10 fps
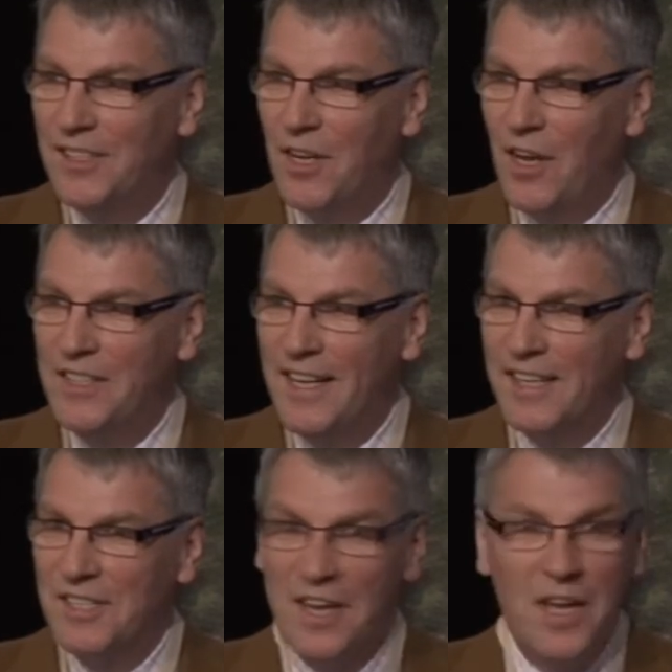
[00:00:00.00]

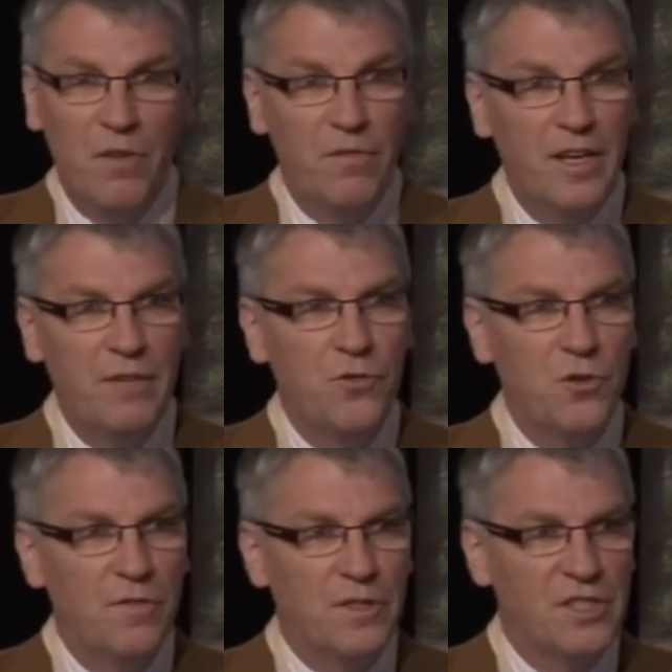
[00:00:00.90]
context, very few
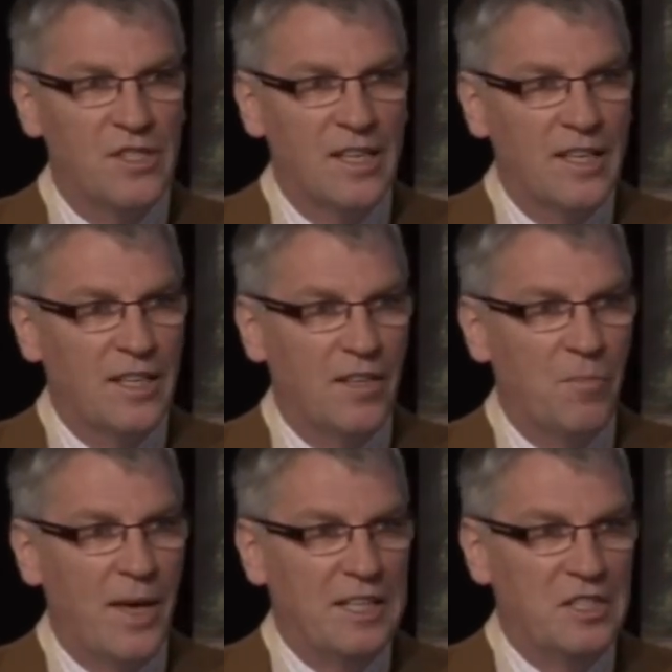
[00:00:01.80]
of us that have
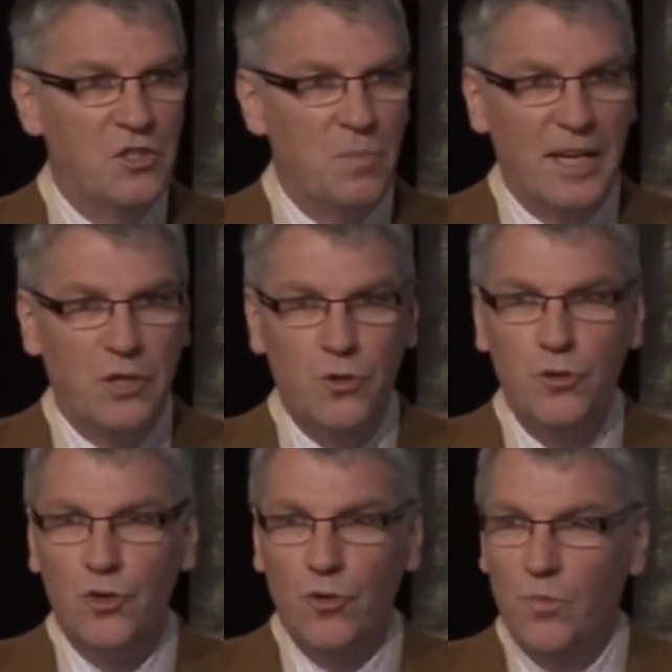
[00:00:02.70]
managed to make
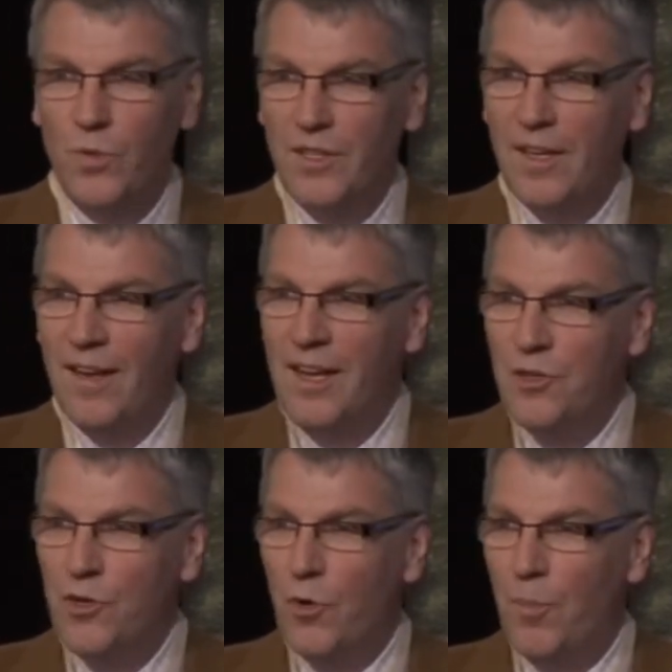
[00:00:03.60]
YouTube with a
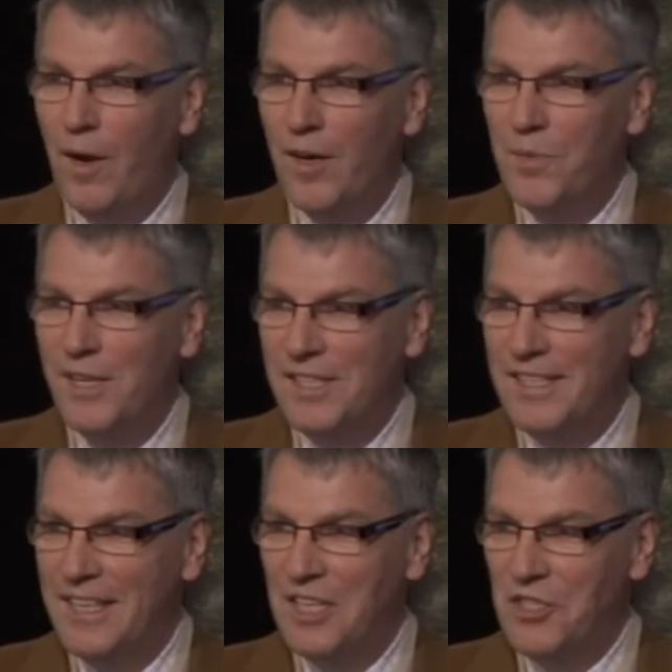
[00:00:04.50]
EUROPARC
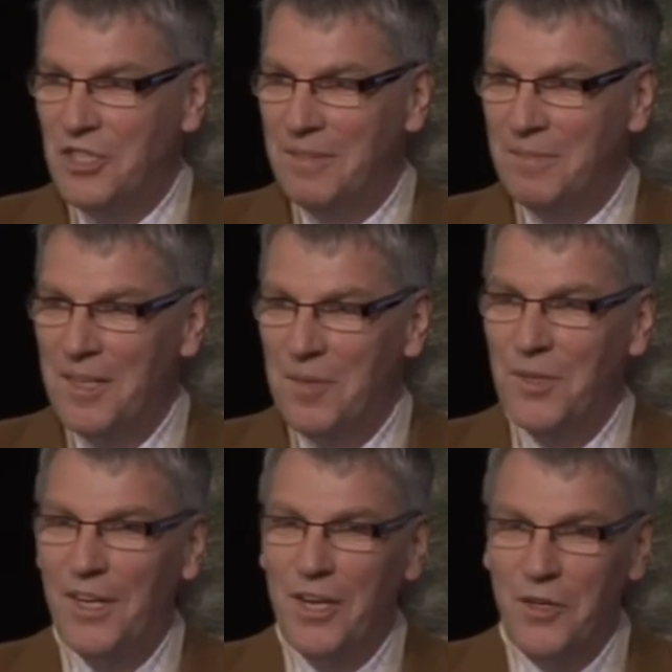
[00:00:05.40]
presentation, but
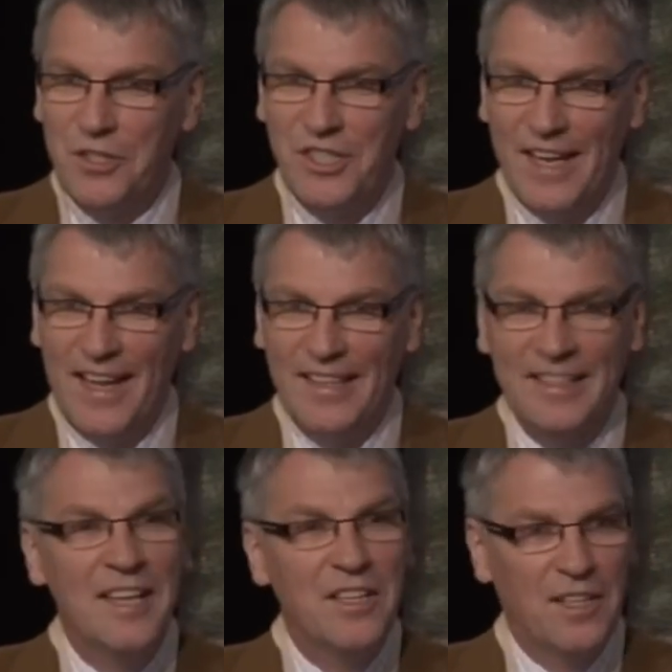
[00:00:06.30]
I understand
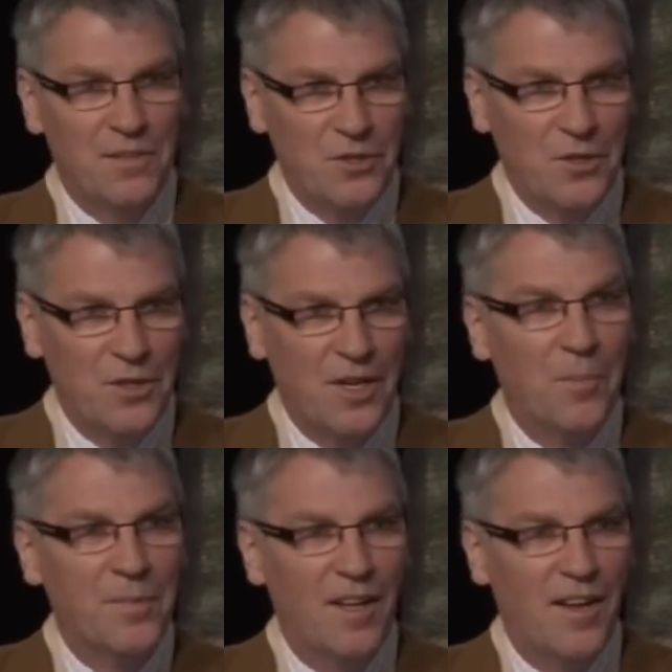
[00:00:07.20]
that if you look up
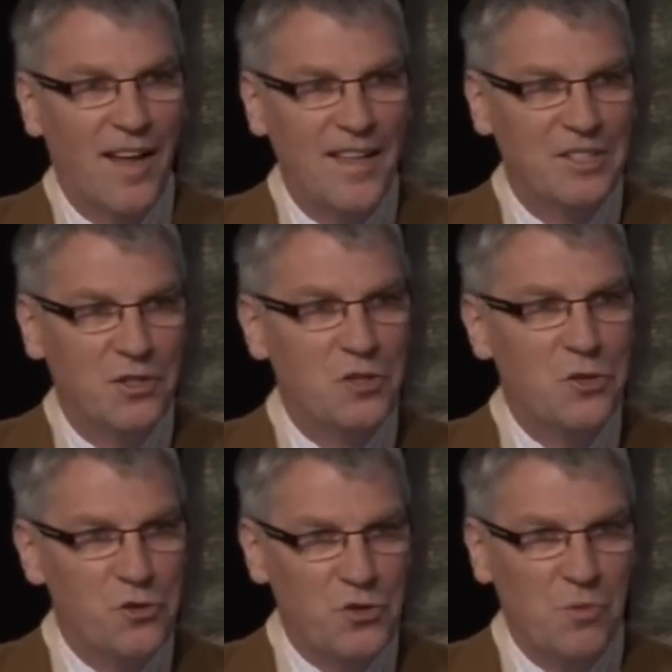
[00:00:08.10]
Geraint on
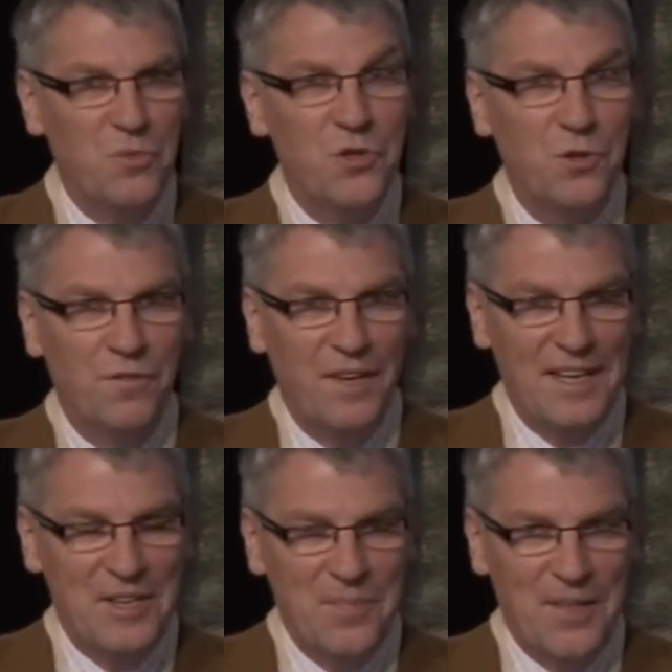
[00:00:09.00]
YouTube, you'll
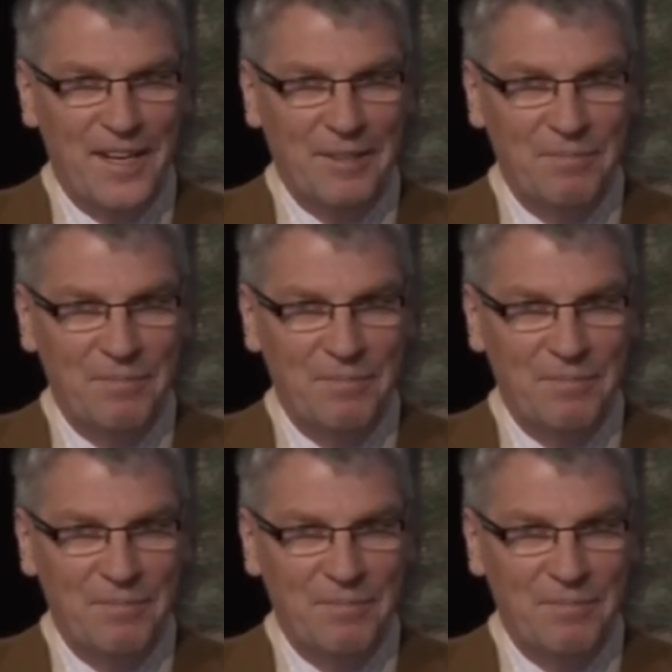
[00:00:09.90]
find him there.